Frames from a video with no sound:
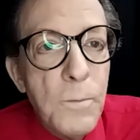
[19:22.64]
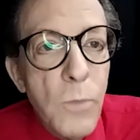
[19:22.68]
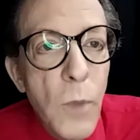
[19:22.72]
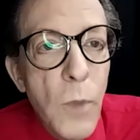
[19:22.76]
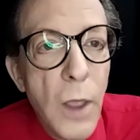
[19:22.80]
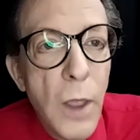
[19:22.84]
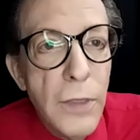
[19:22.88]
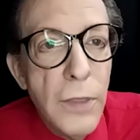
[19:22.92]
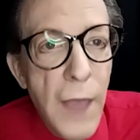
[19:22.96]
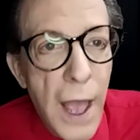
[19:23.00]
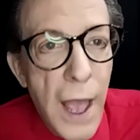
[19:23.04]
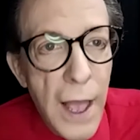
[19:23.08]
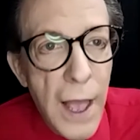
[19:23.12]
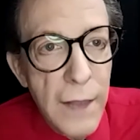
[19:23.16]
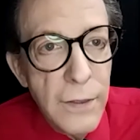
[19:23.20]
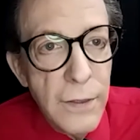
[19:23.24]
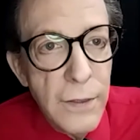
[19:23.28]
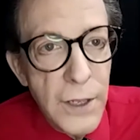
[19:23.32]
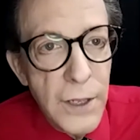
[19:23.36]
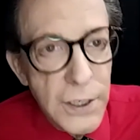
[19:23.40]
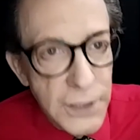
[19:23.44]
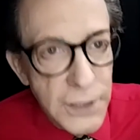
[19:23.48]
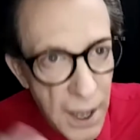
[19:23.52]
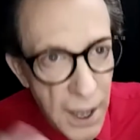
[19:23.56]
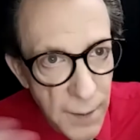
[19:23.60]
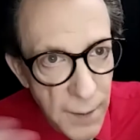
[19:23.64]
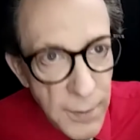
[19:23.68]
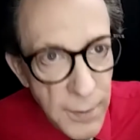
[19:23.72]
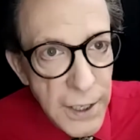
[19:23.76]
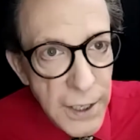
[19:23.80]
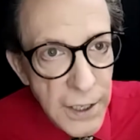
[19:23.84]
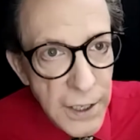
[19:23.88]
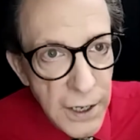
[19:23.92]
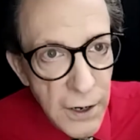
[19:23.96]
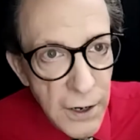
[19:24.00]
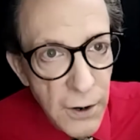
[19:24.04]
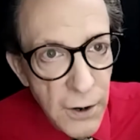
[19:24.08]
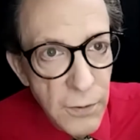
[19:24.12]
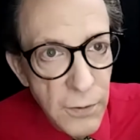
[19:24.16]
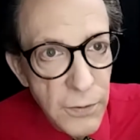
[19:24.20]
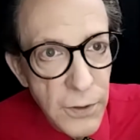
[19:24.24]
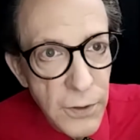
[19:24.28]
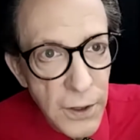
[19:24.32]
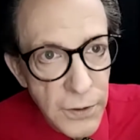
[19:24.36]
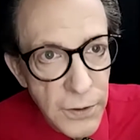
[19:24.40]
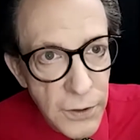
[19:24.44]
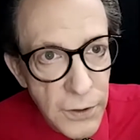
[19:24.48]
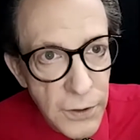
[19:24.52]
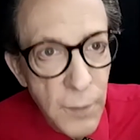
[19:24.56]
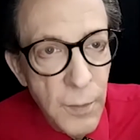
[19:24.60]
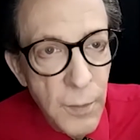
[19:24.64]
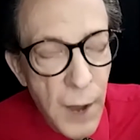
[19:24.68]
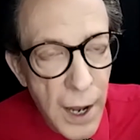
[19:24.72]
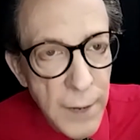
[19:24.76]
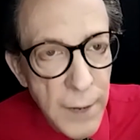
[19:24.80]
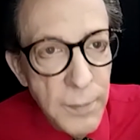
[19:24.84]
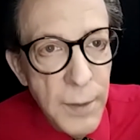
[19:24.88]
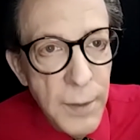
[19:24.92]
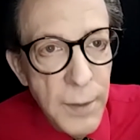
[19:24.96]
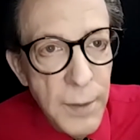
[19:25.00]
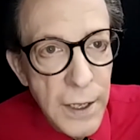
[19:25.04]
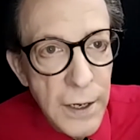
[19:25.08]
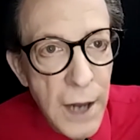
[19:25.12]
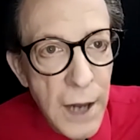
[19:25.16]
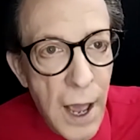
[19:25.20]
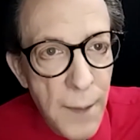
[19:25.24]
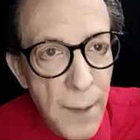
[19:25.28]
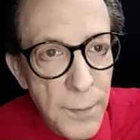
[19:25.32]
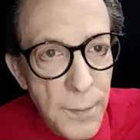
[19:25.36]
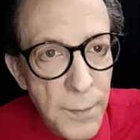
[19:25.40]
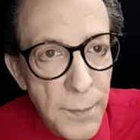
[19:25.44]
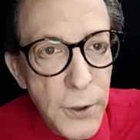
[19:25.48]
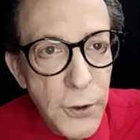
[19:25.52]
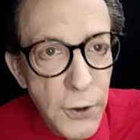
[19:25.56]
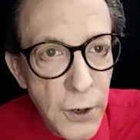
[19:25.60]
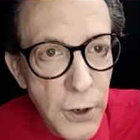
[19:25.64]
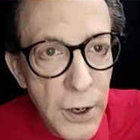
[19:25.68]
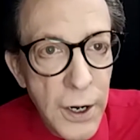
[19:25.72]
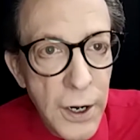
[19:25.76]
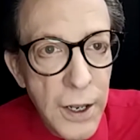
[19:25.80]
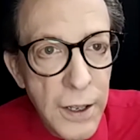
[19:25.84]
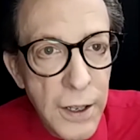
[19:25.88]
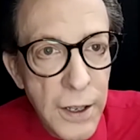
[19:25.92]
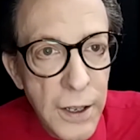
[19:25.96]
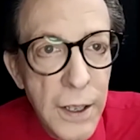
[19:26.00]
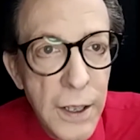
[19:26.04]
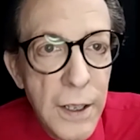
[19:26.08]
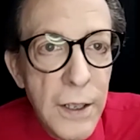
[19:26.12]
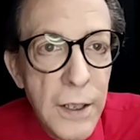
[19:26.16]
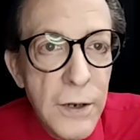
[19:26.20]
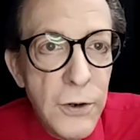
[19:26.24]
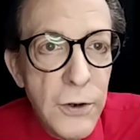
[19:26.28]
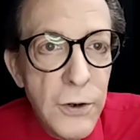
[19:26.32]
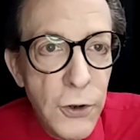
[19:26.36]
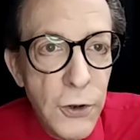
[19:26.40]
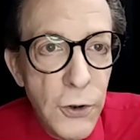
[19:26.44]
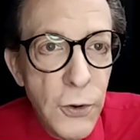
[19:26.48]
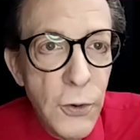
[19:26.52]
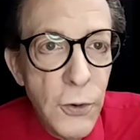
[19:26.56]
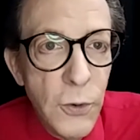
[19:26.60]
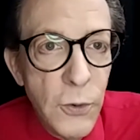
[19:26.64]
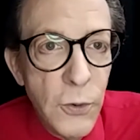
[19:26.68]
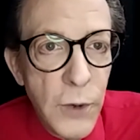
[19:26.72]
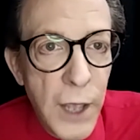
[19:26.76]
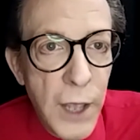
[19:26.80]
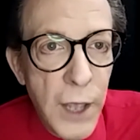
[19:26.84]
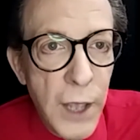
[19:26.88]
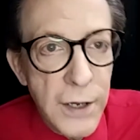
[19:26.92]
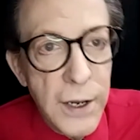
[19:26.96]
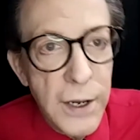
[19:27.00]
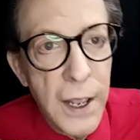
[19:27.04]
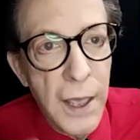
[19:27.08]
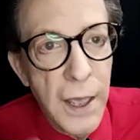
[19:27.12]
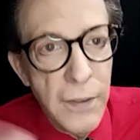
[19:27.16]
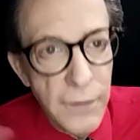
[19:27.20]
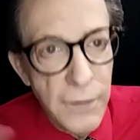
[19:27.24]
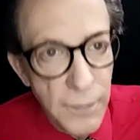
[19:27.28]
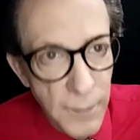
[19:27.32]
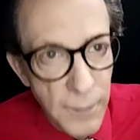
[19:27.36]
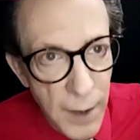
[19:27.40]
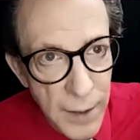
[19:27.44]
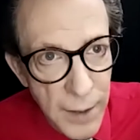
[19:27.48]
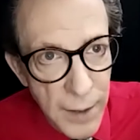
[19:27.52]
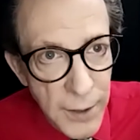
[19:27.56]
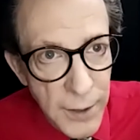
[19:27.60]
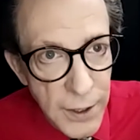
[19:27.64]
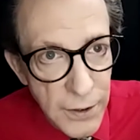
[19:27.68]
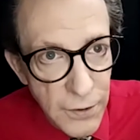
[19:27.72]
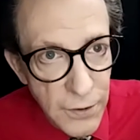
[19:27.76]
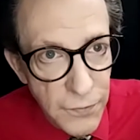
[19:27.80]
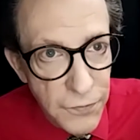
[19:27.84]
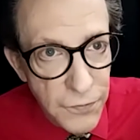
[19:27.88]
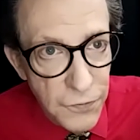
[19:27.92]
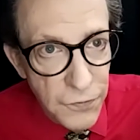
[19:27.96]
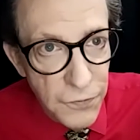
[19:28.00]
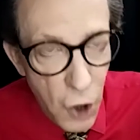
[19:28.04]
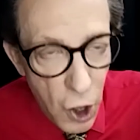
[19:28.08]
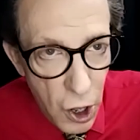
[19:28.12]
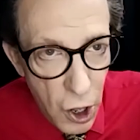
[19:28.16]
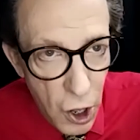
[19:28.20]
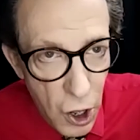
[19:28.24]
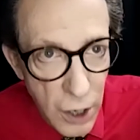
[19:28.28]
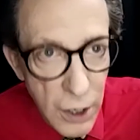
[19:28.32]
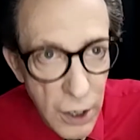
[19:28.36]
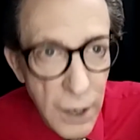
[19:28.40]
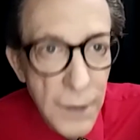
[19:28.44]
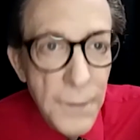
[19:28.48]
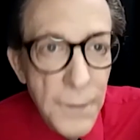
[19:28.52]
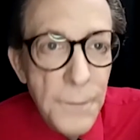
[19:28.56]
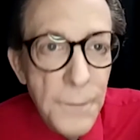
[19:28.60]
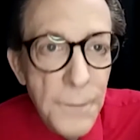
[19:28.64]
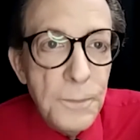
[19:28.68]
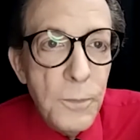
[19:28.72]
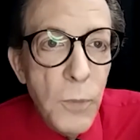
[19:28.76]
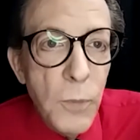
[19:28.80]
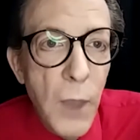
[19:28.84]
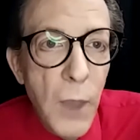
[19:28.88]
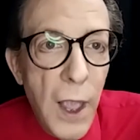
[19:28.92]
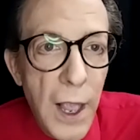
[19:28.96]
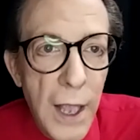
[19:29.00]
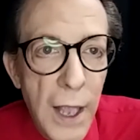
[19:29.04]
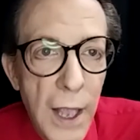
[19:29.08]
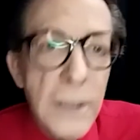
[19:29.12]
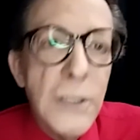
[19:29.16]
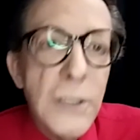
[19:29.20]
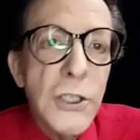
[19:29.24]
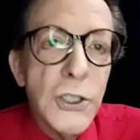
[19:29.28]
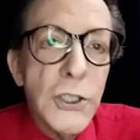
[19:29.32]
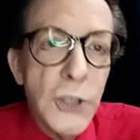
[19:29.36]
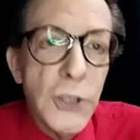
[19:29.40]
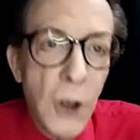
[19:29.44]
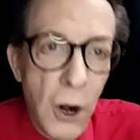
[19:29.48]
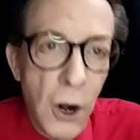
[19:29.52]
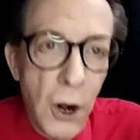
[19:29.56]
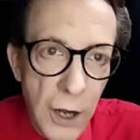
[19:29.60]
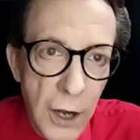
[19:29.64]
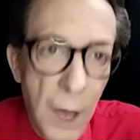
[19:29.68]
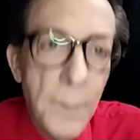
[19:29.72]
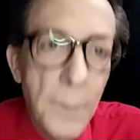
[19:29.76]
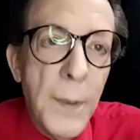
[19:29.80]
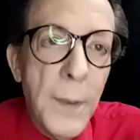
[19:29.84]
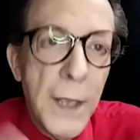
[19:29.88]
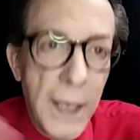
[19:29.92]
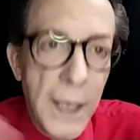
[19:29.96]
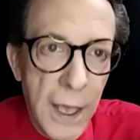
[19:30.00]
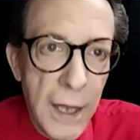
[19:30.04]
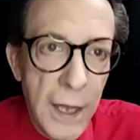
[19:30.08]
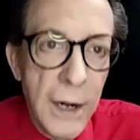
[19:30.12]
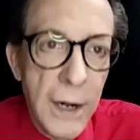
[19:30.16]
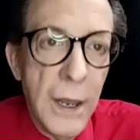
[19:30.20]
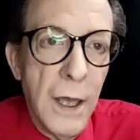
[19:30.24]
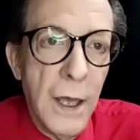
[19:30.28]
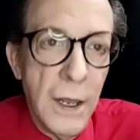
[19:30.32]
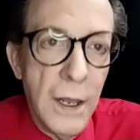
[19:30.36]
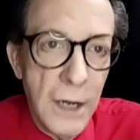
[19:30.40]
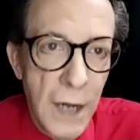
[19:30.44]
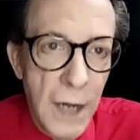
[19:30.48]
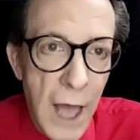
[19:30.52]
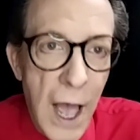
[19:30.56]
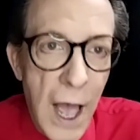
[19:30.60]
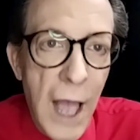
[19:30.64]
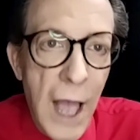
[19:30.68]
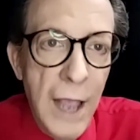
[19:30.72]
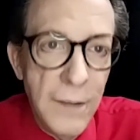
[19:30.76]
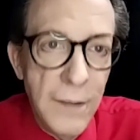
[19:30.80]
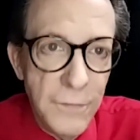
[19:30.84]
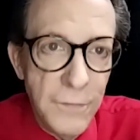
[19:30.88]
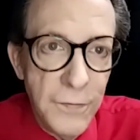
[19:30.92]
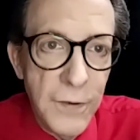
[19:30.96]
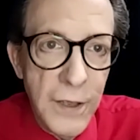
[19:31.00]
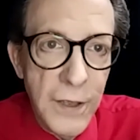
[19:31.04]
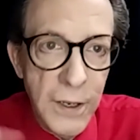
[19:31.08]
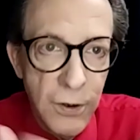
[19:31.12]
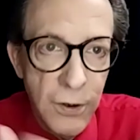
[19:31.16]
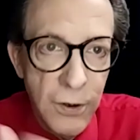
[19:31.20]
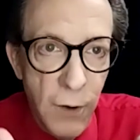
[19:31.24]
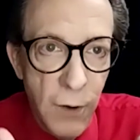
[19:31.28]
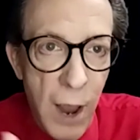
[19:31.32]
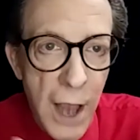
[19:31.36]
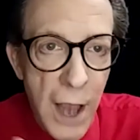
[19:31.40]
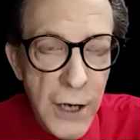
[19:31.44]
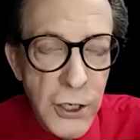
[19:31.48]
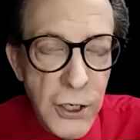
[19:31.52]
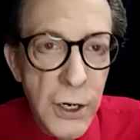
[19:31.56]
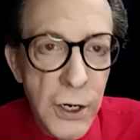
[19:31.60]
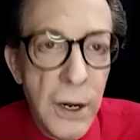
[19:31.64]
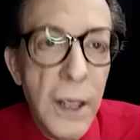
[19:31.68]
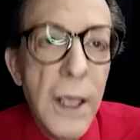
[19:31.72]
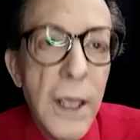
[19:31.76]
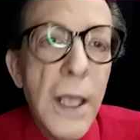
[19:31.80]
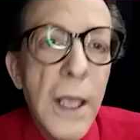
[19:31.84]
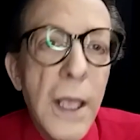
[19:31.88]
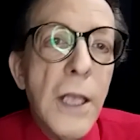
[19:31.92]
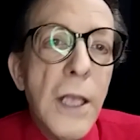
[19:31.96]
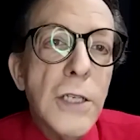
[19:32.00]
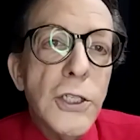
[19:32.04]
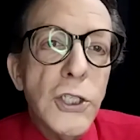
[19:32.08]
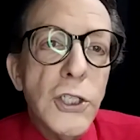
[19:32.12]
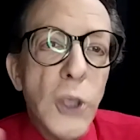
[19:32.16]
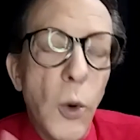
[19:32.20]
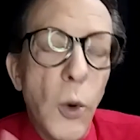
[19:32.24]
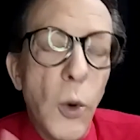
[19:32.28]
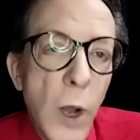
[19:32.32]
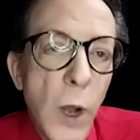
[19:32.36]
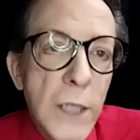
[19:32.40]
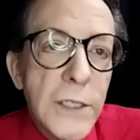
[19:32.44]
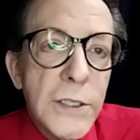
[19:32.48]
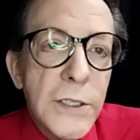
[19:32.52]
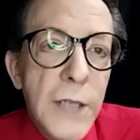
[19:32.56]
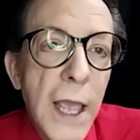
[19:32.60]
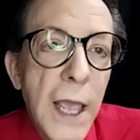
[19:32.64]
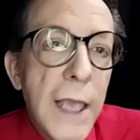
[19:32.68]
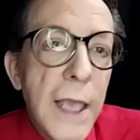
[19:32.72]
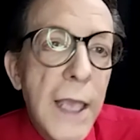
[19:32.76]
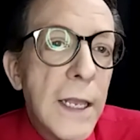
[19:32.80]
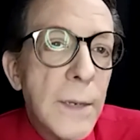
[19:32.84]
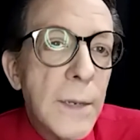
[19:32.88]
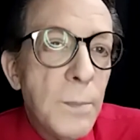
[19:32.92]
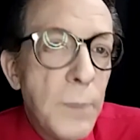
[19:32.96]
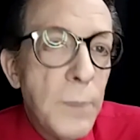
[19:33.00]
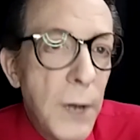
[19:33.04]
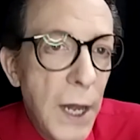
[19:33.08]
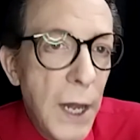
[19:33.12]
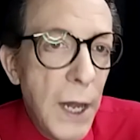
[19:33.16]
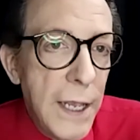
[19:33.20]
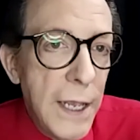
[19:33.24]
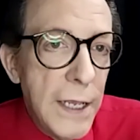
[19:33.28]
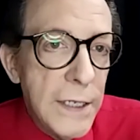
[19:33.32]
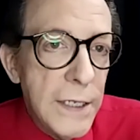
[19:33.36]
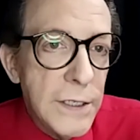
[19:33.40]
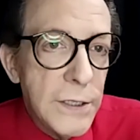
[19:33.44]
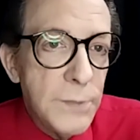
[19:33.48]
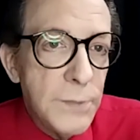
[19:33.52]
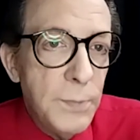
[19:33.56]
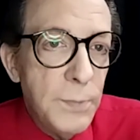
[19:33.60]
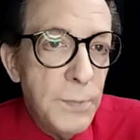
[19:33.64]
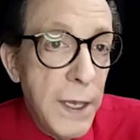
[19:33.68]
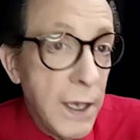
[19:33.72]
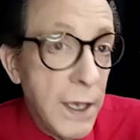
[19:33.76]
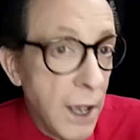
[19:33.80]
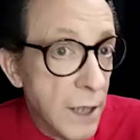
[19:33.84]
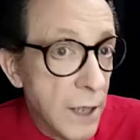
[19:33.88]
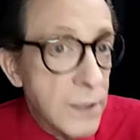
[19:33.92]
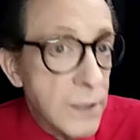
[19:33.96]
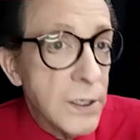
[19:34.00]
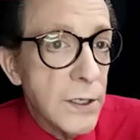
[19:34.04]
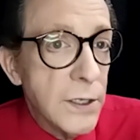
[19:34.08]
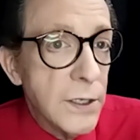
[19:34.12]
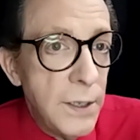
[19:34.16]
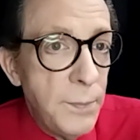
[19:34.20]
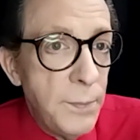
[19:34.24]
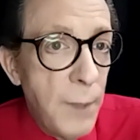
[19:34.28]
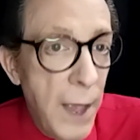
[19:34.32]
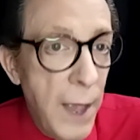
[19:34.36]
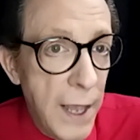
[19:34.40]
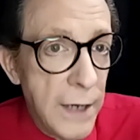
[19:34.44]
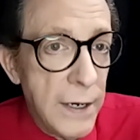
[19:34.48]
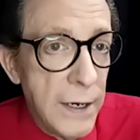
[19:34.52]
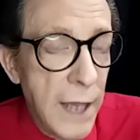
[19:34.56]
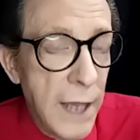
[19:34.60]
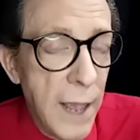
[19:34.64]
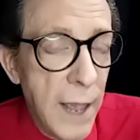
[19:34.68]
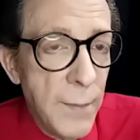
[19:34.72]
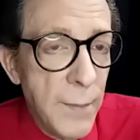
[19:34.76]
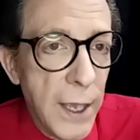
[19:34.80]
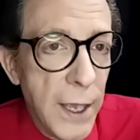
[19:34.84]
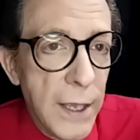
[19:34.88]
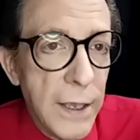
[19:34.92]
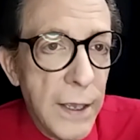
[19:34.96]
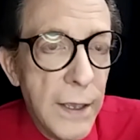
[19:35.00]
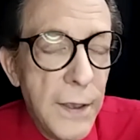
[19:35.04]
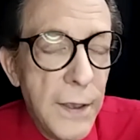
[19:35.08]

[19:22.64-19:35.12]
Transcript: that this coming year that there might be an opportunity to get together maybe in the fall and start up again a live interaction. So what's taken place because of the pandemic